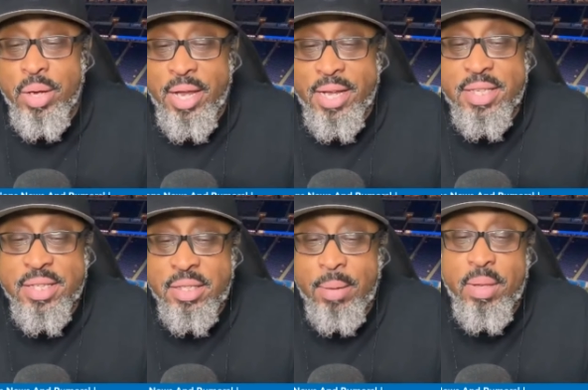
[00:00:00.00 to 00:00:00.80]
is
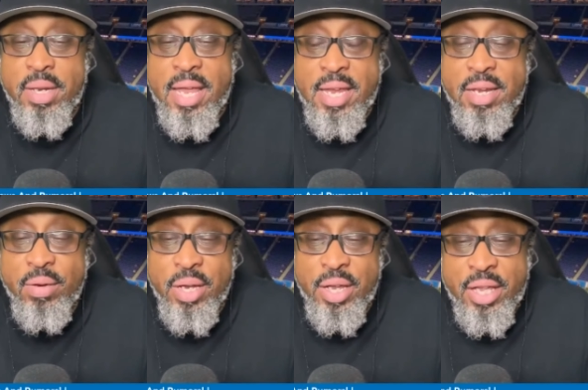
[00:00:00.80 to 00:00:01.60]
it something that
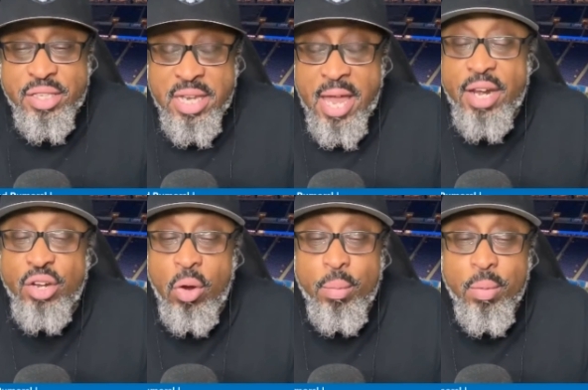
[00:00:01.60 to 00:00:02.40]
has he gotten in
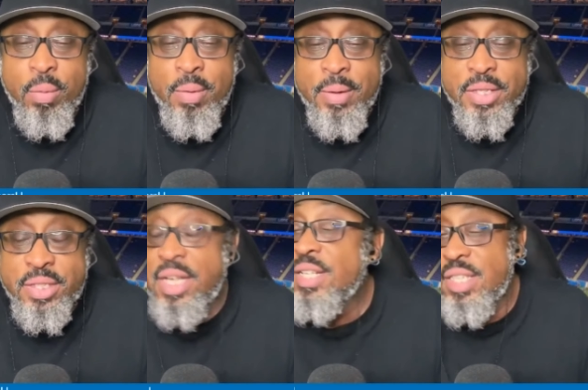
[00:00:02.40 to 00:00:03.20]
trouble
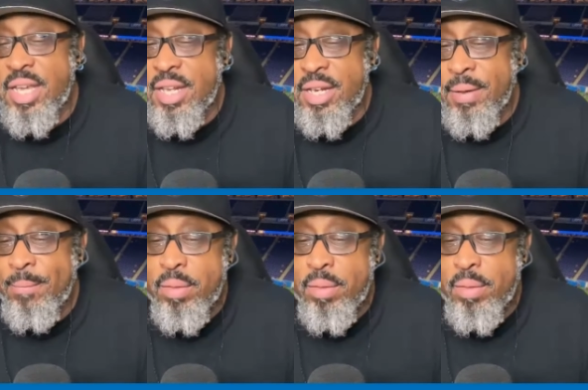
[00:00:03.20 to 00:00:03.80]
since then?"